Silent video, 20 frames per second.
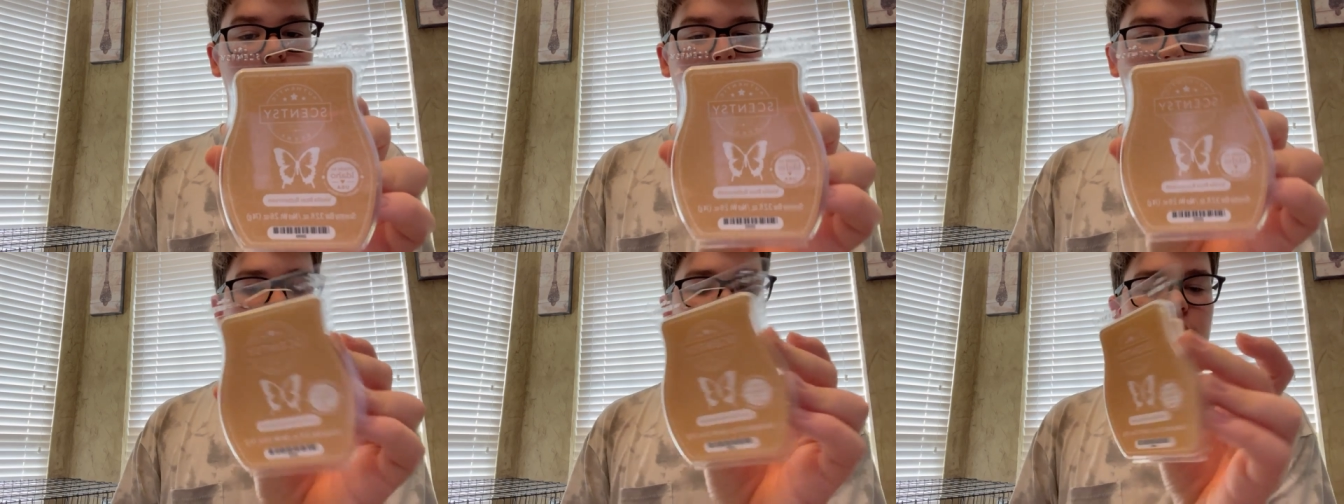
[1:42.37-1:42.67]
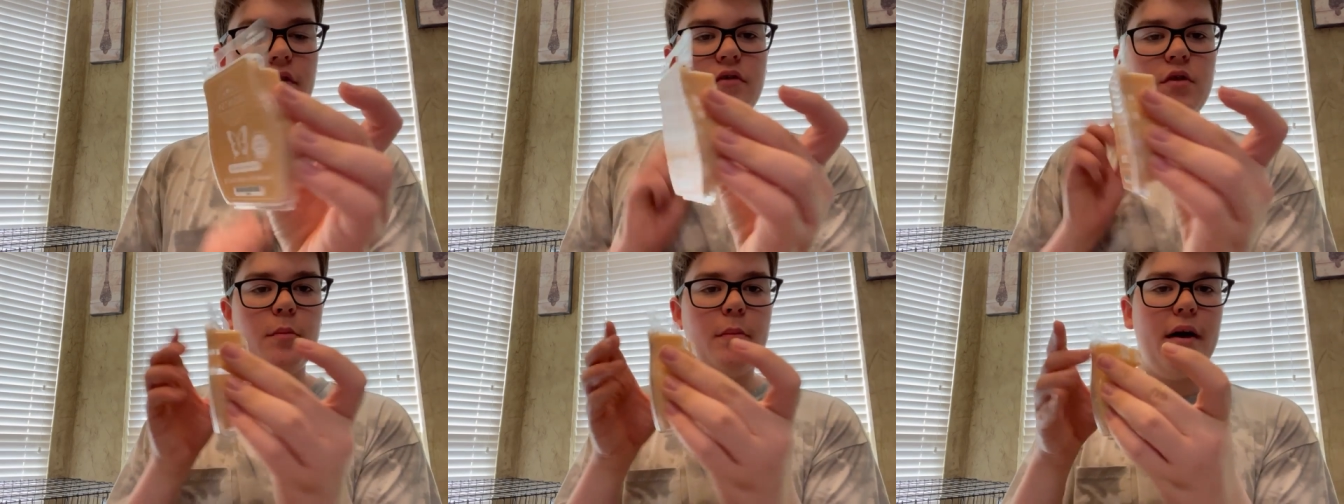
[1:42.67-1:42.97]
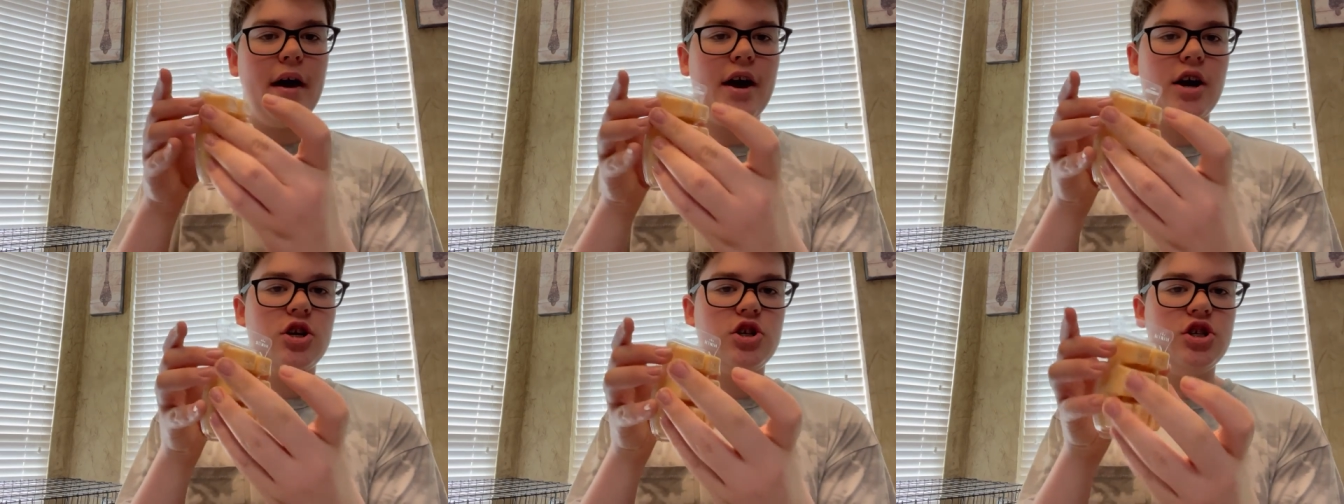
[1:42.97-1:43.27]
I love the
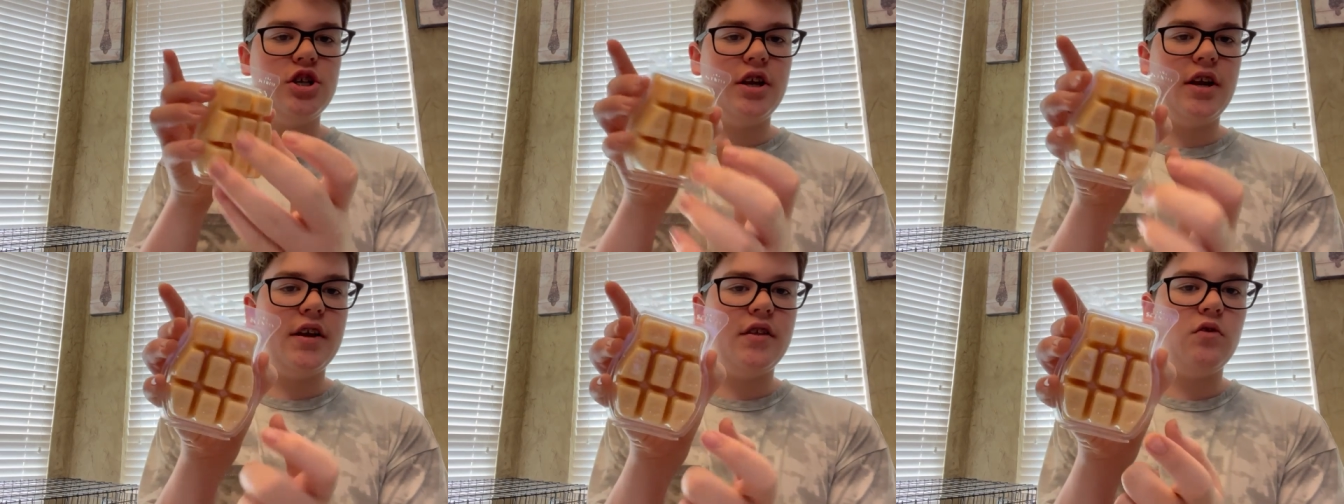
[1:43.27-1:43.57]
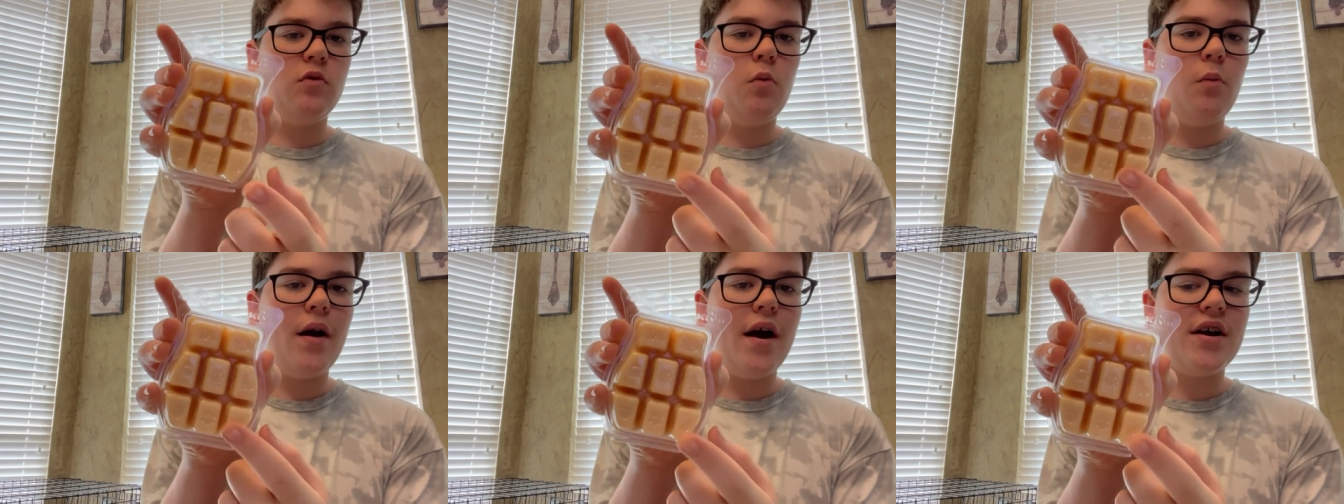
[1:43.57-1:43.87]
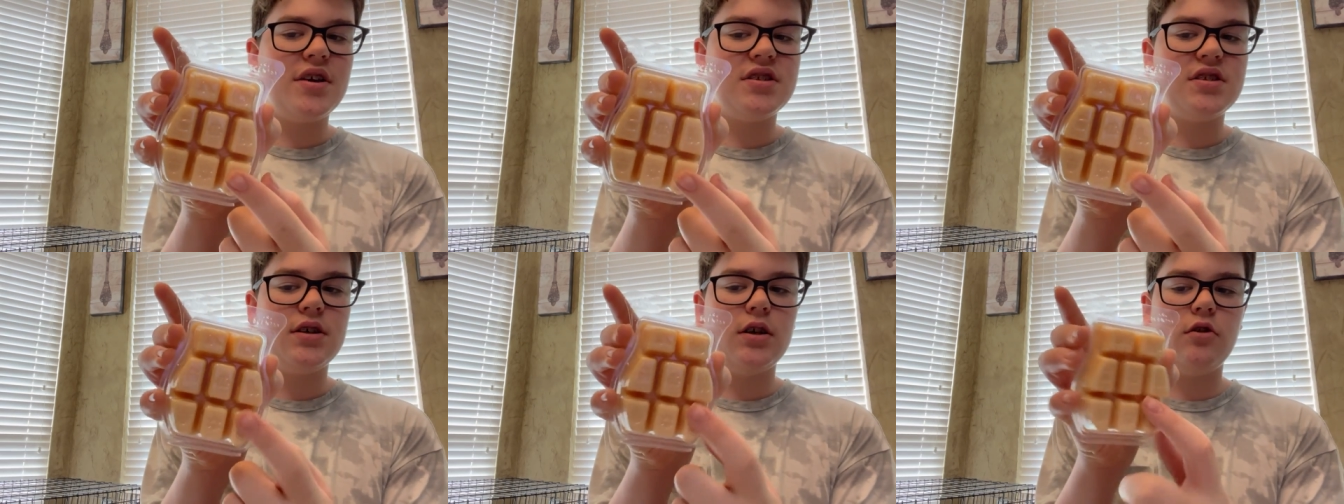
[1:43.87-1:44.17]
packaging and the
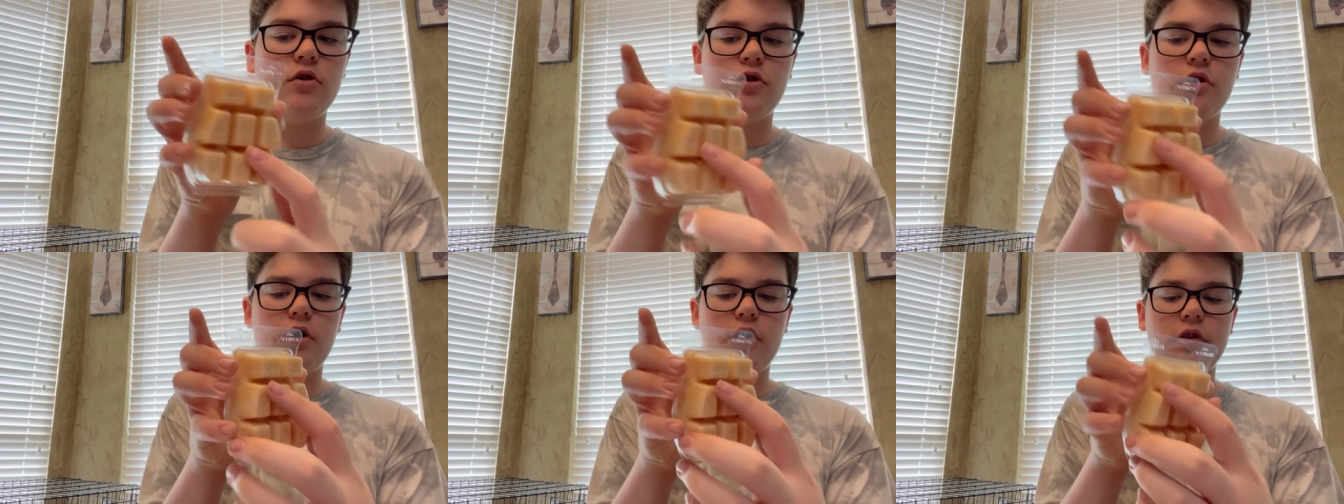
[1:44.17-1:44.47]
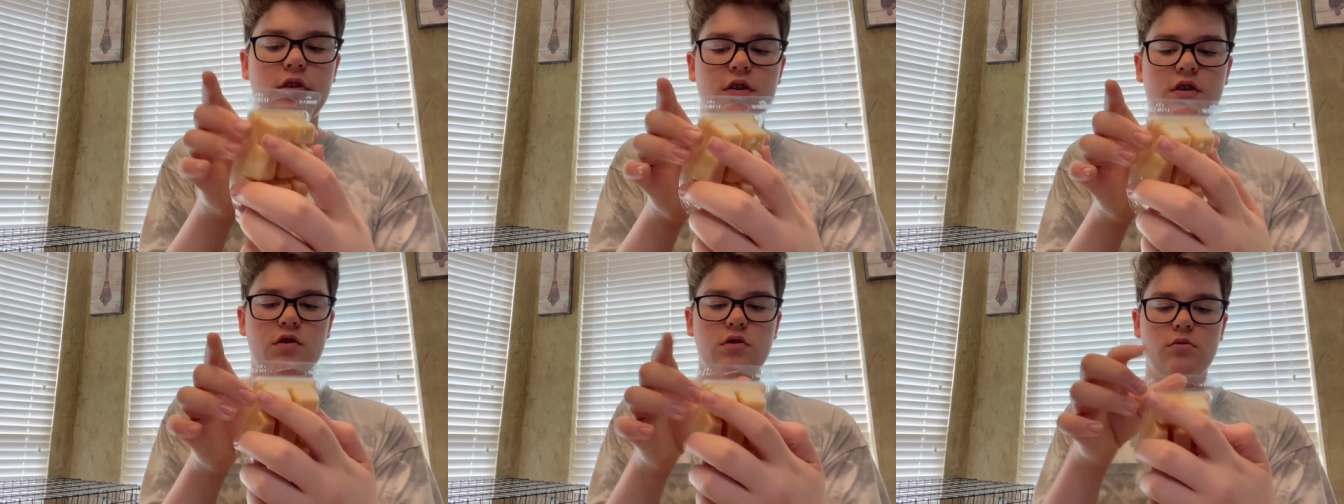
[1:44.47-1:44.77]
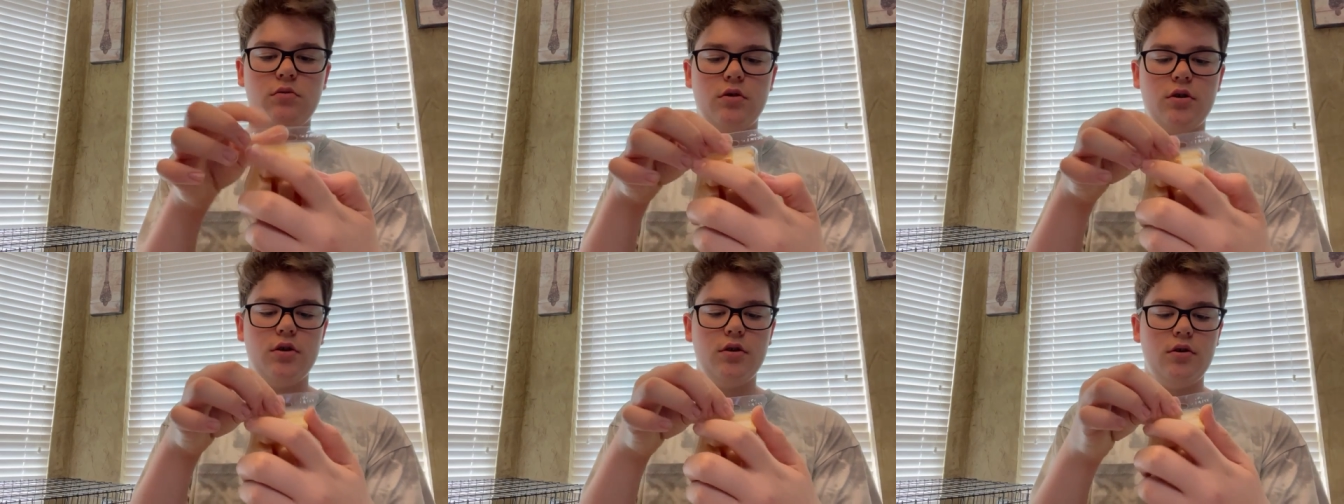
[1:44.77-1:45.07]
wax color on this
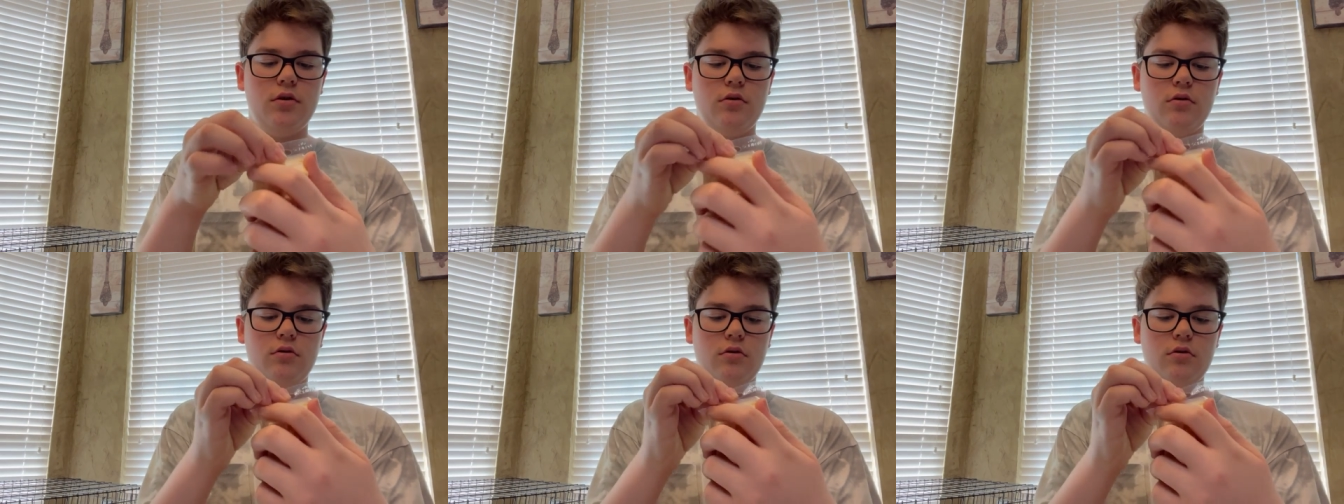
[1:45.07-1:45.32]
one.